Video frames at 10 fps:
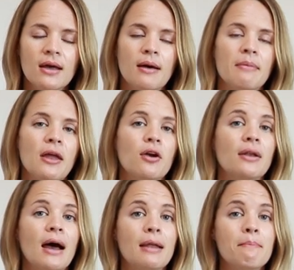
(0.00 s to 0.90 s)
They are
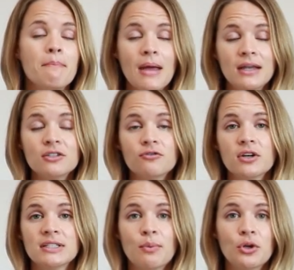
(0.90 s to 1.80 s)
not meant
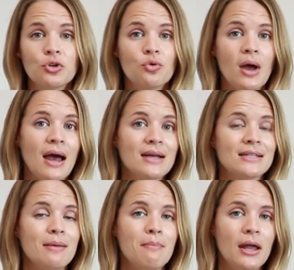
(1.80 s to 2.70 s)
for someone who has
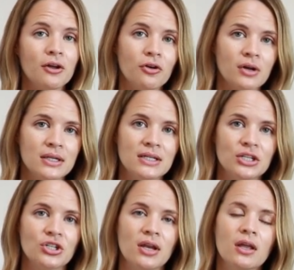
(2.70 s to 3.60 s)
a medical
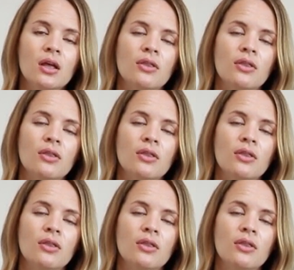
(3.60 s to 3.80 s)
condition.